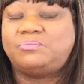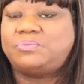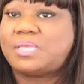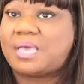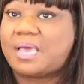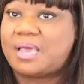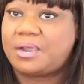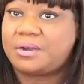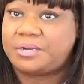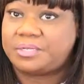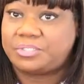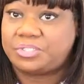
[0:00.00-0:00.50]

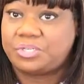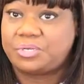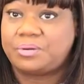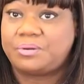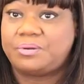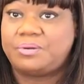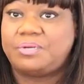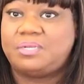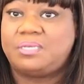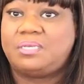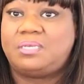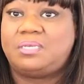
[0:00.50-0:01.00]
our
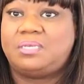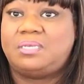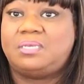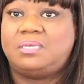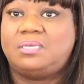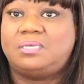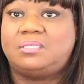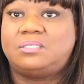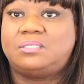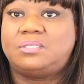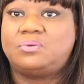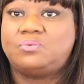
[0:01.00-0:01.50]
attorney
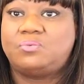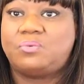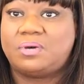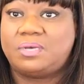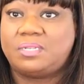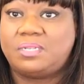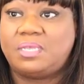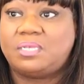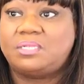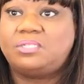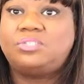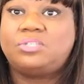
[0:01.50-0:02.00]
is the
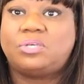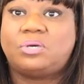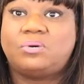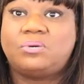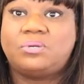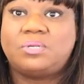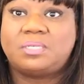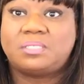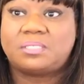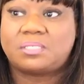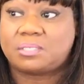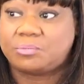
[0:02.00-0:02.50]
one that
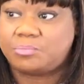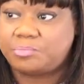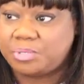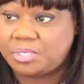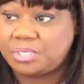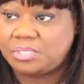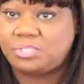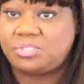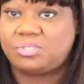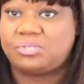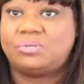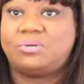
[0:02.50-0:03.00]
showed us the
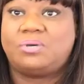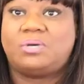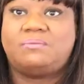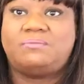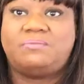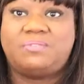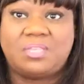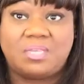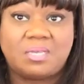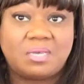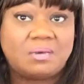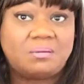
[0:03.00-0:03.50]
picture
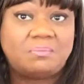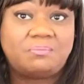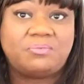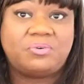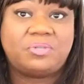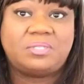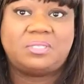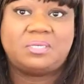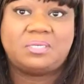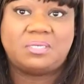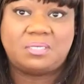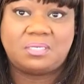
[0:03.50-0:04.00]
of them
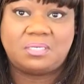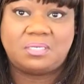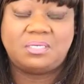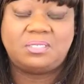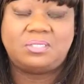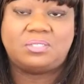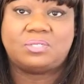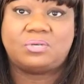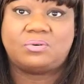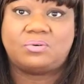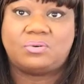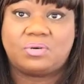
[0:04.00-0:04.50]
with the
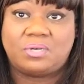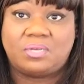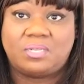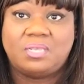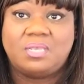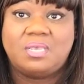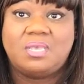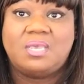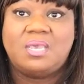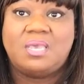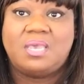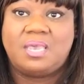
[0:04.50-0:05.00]
hoodies on,
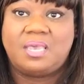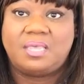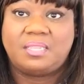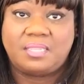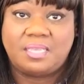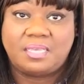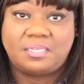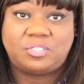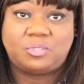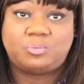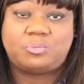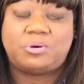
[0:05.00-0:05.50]
and
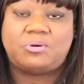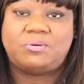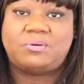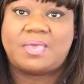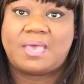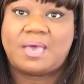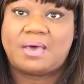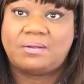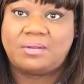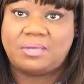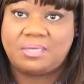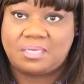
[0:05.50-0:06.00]
they spoke
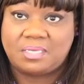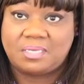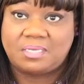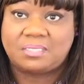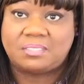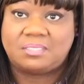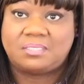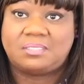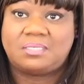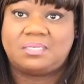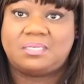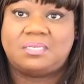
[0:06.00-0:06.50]
out
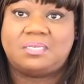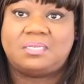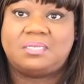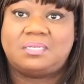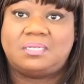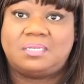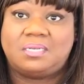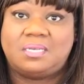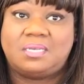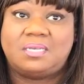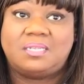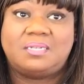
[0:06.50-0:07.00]
against it,
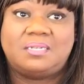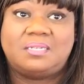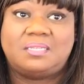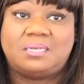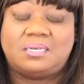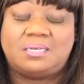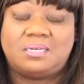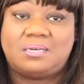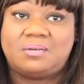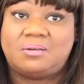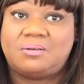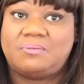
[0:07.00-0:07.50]
and
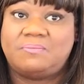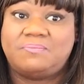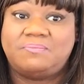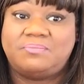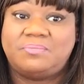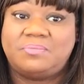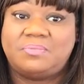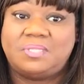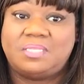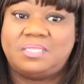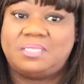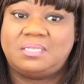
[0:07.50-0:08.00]

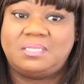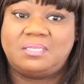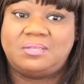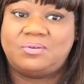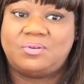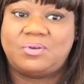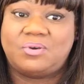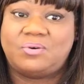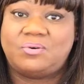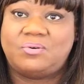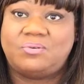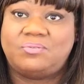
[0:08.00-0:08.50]

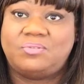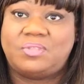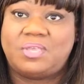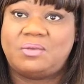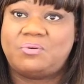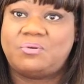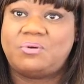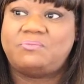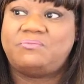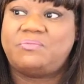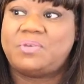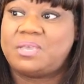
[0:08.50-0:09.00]

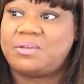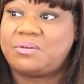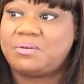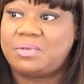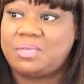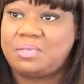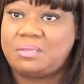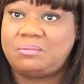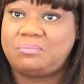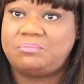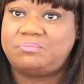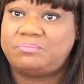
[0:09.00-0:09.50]
they were
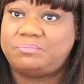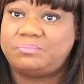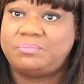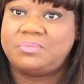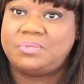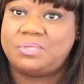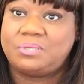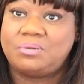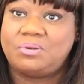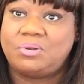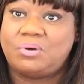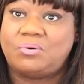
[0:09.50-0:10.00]
very
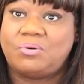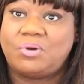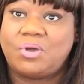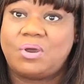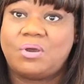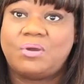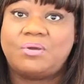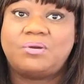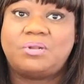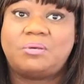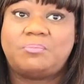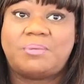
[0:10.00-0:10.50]

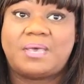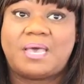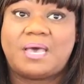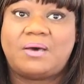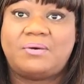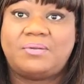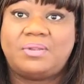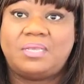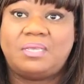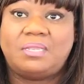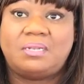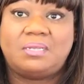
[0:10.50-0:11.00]
hurt
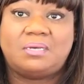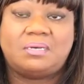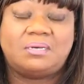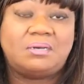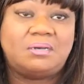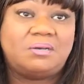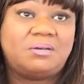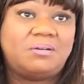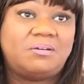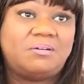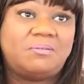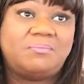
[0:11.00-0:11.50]
about it.
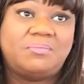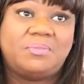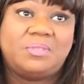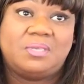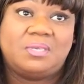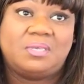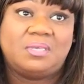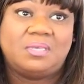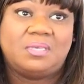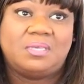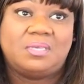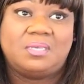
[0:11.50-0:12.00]

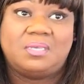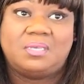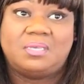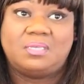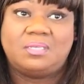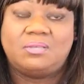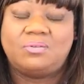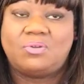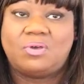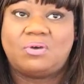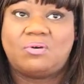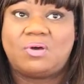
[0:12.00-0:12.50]

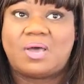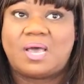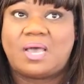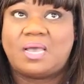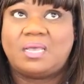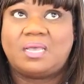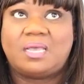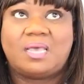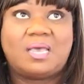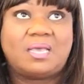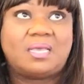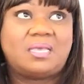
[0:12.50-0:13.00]

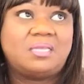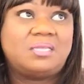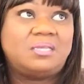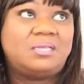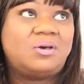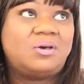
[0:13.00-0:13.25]
I can